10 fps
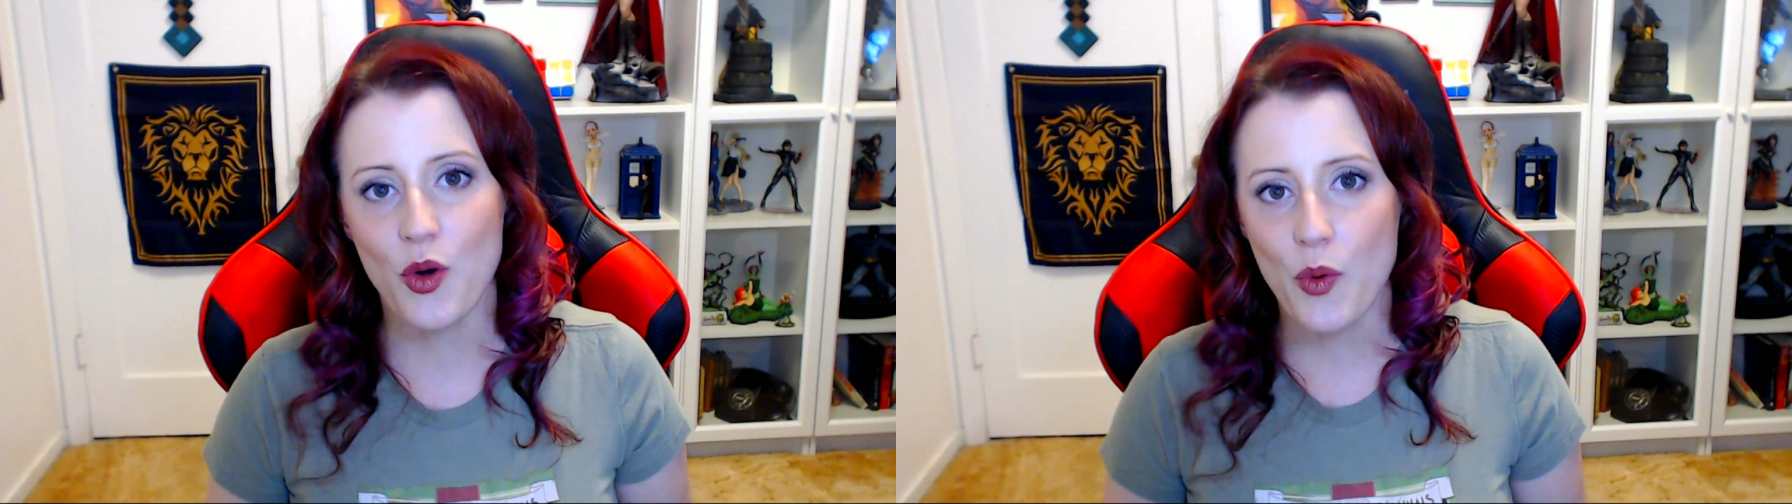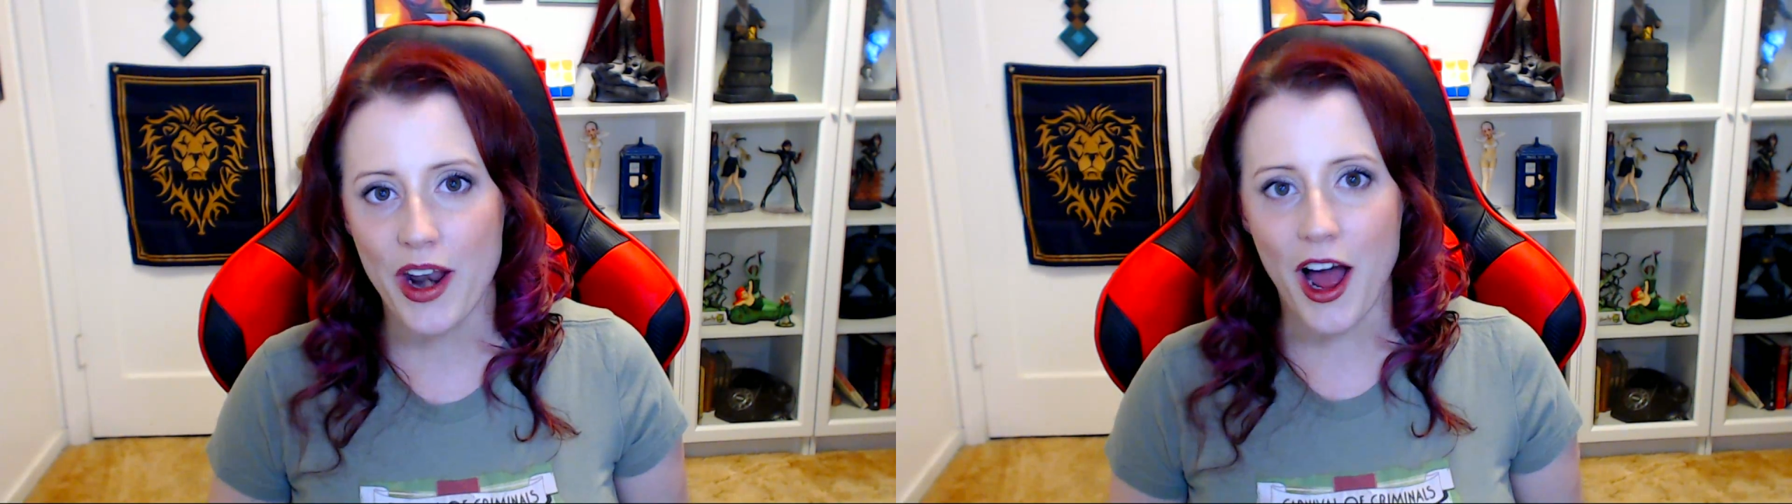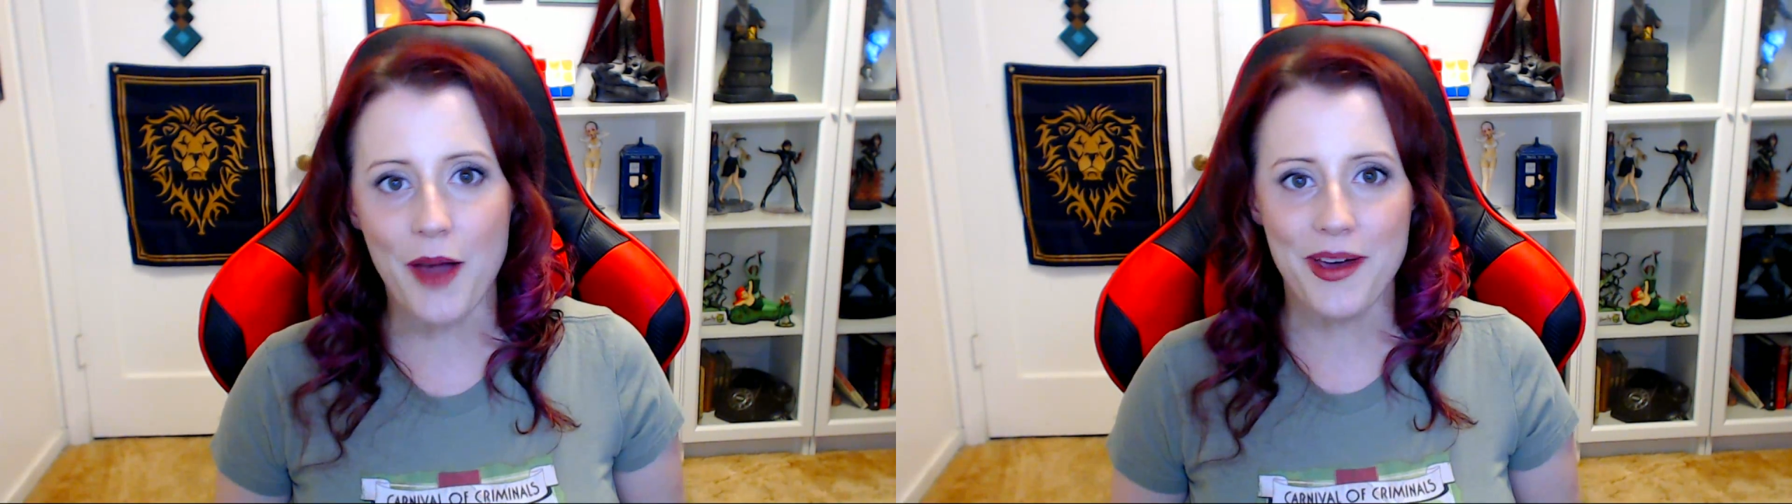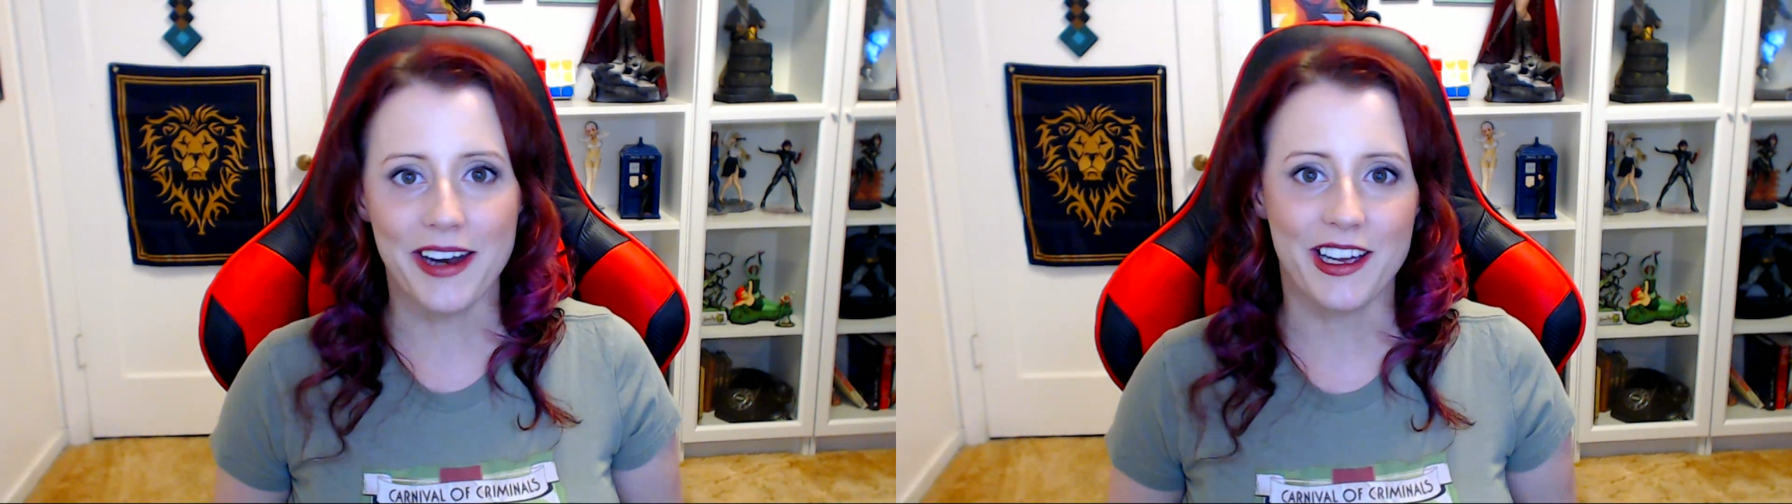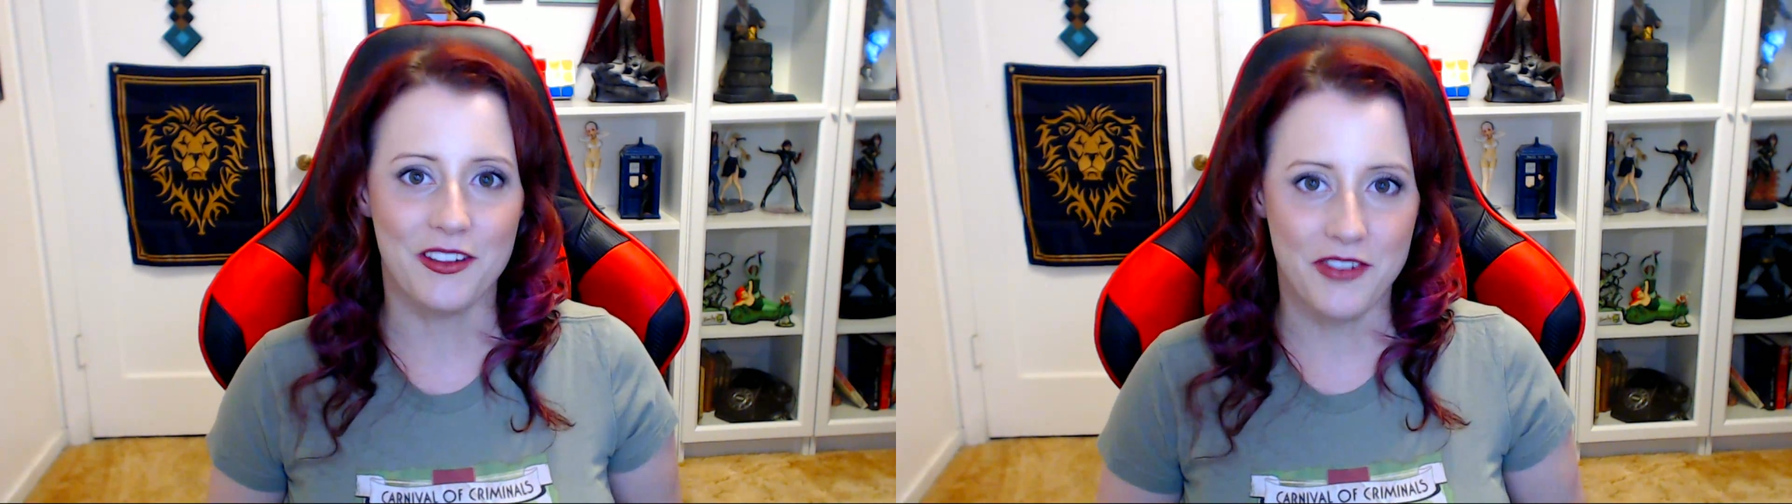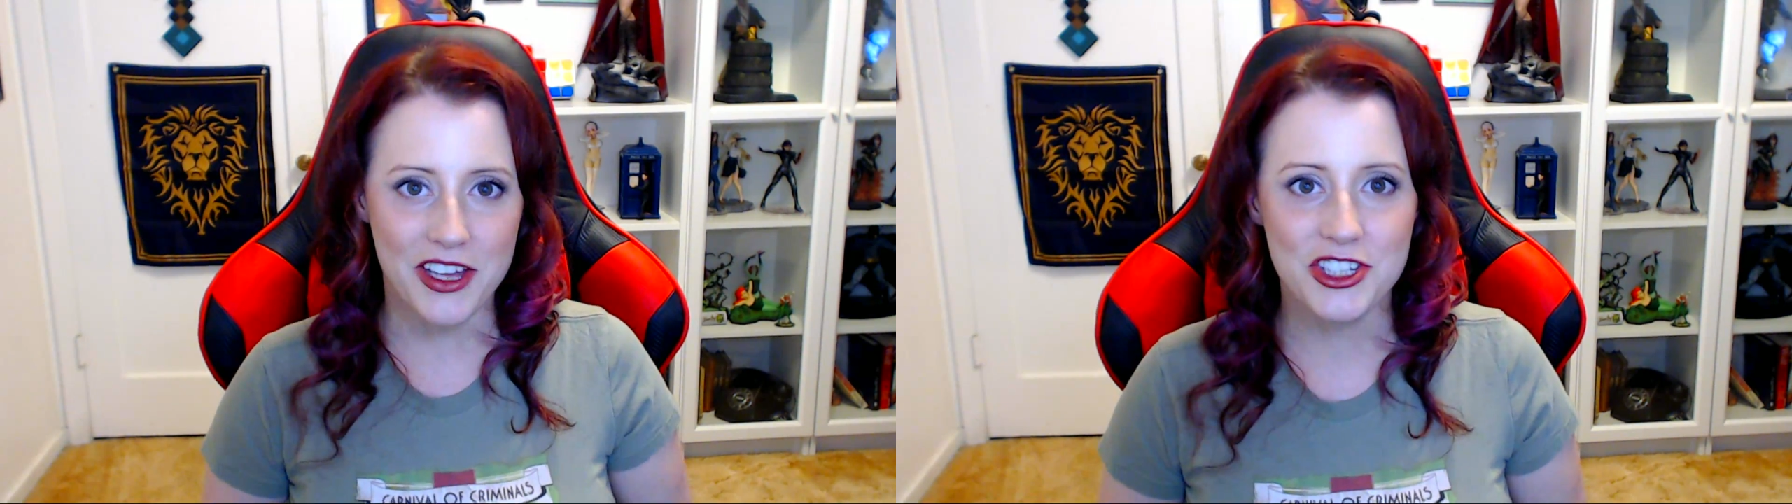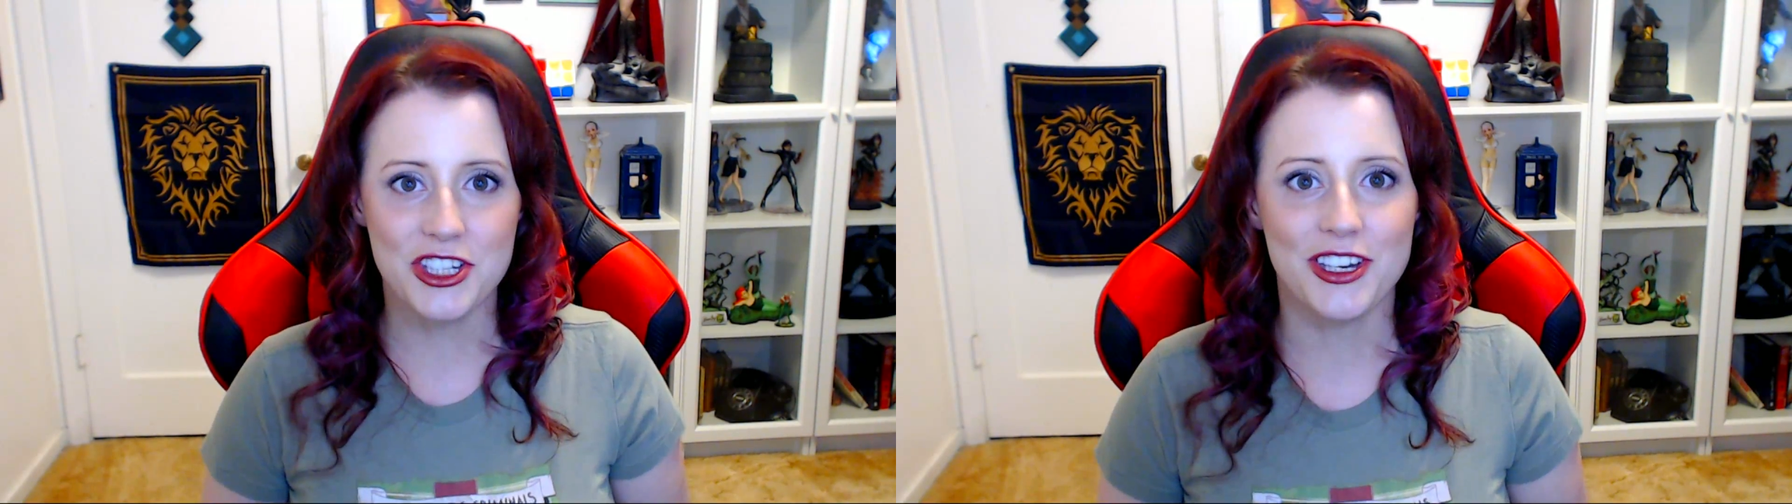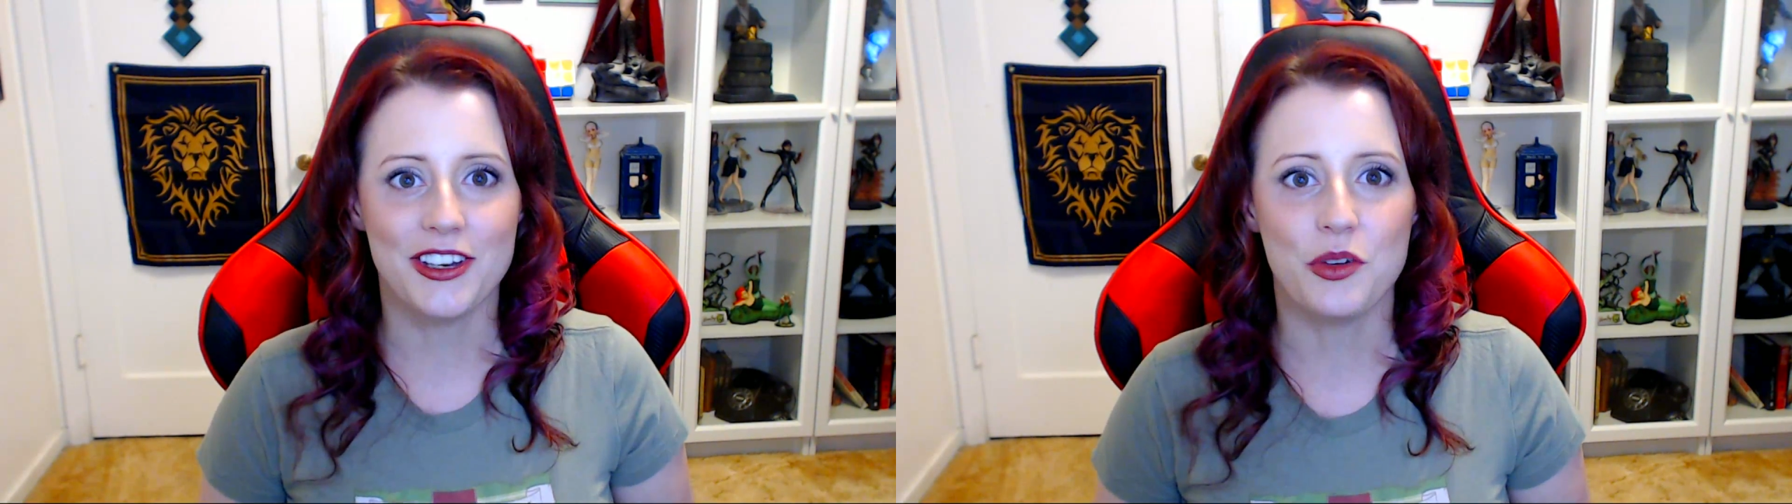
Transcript: when I'm at a convention,